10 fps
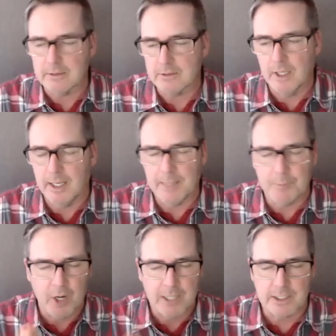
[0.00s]
and
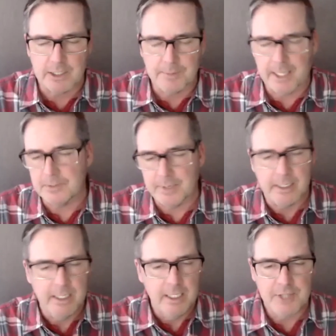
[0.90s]
project management,
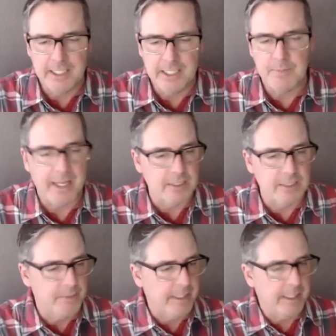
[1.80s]
change
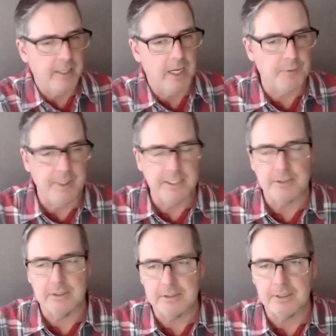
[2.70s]
management, and
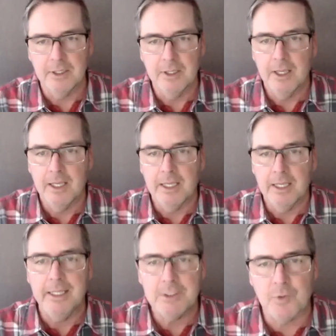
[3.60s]
operations.
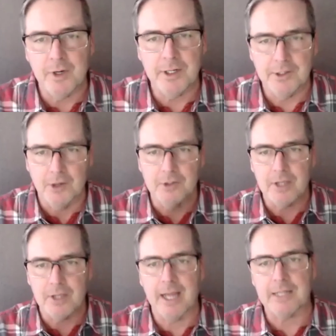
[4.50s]
Each one of those are
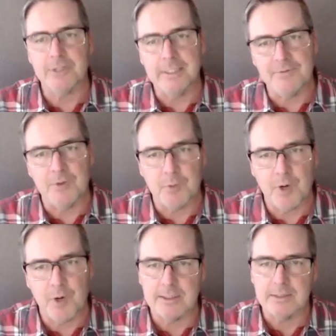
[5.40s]
actually different
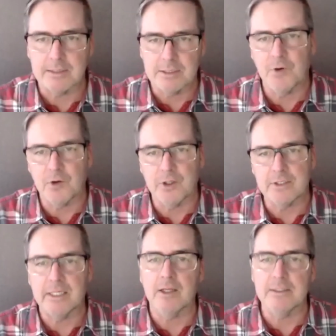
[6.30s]
processes focusing
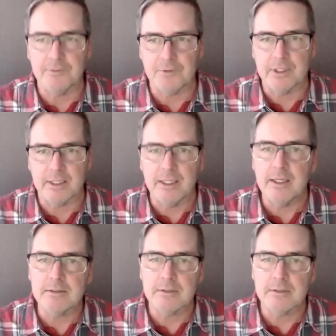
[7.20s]
on different things